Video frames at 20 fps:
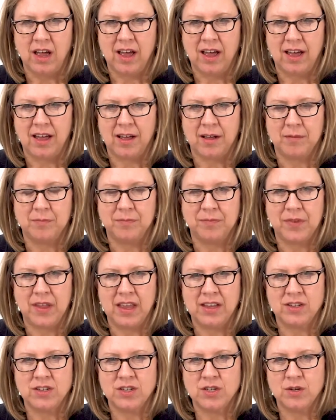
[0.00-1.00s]
Um,
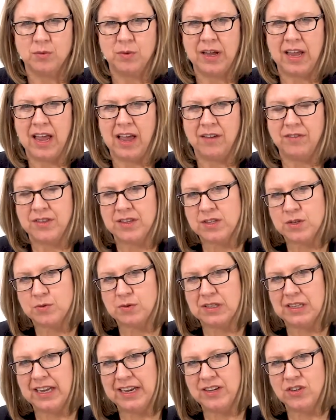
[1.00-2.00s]
and so we have this
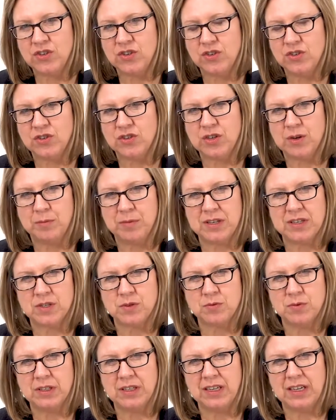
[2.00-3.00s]
relationship,
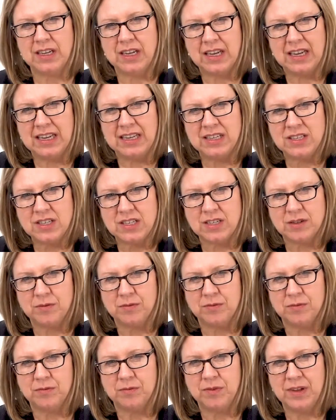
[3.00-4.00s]
this really inti-